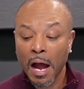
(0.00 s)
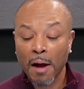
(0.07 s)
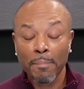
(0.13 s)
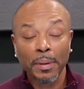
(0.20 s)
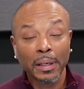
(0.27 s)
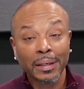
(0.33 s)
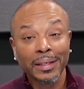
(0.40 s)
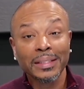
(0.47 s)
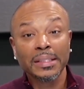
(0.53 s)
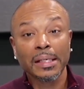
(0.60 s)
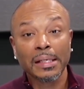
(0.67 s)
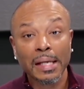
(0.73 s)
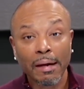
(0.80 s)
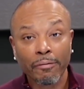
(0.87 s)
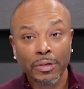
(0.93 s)
ability
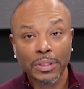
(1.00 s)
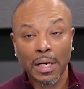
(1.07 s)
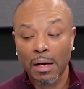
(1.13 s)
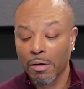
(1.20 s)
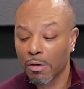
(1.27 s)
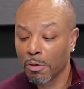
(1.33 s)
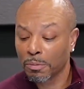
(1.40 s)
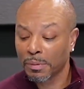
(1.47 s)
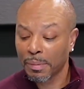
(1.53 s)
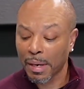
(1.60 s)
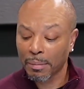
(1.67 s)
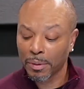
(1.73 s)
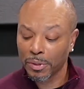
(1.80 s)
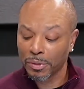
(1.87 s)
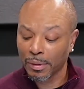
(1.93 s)
to leverage our home to
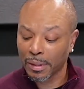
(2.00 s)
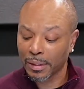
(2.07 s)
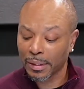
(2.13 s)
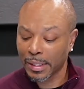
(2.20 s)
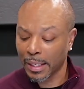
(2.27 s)
be able to do other